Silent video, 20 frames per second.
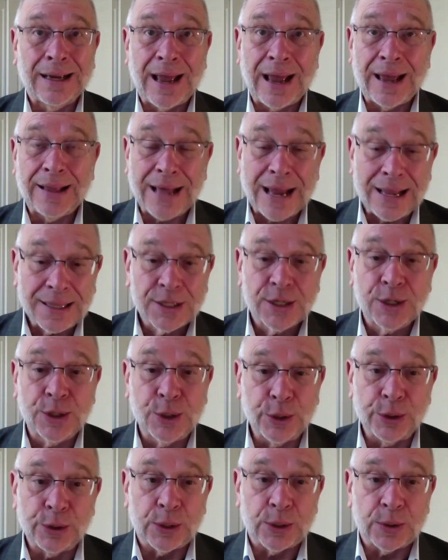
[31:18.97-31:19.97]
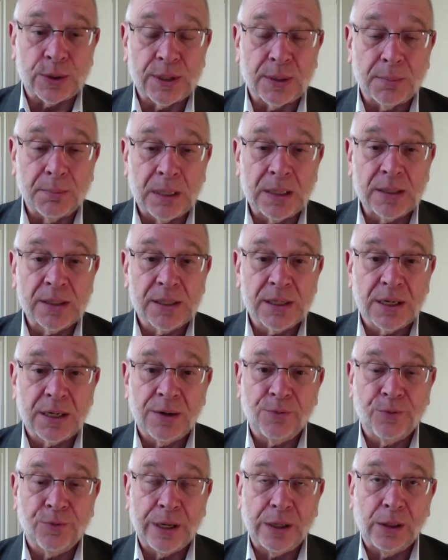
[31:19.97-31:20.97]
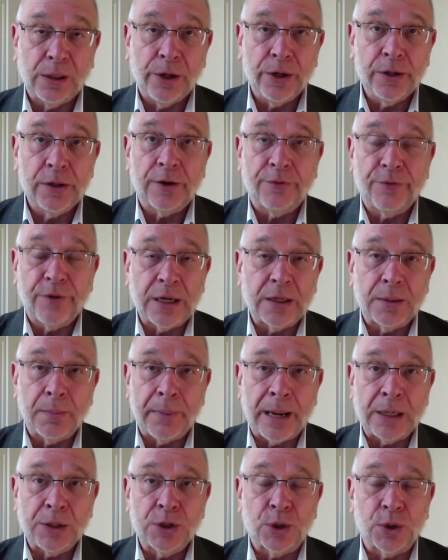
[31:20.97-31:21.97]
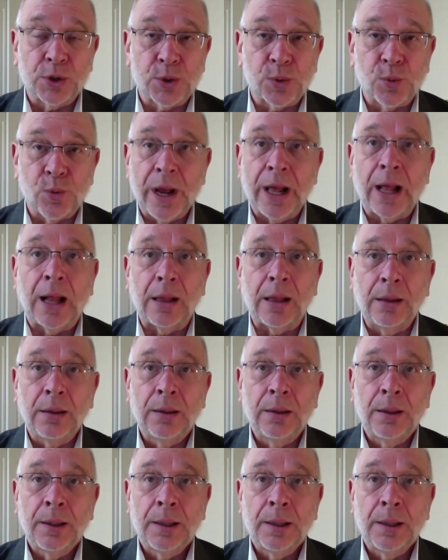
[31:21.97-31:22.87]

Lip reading: And that's good news. It means that if we learn the fundamentals well,